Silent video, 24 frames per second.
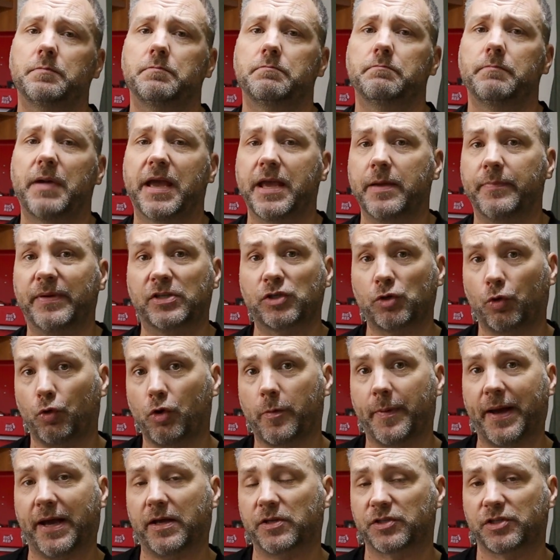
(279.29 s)
Maybe talk
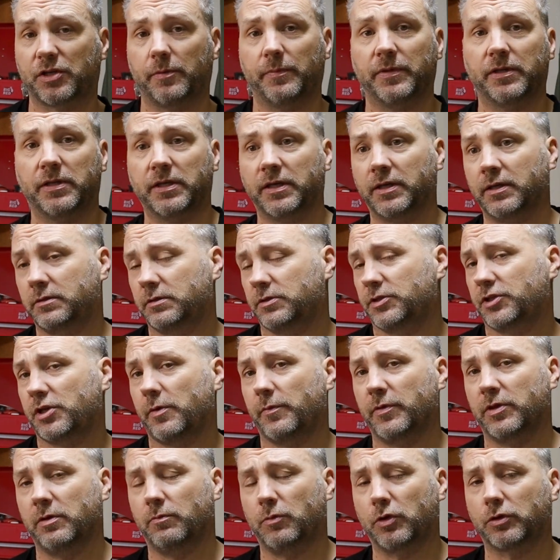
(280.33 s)
about some of
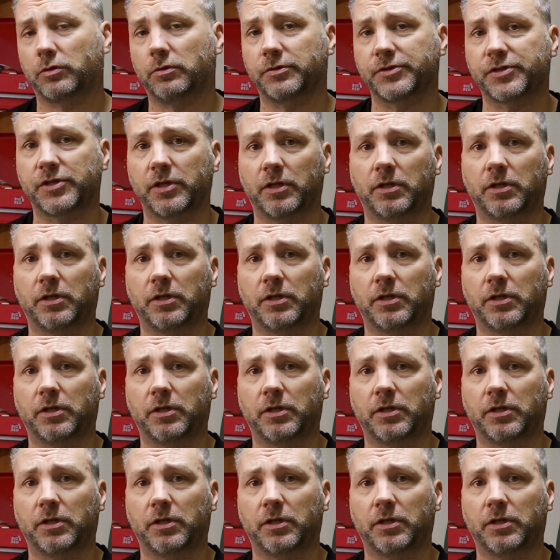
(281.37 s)
the models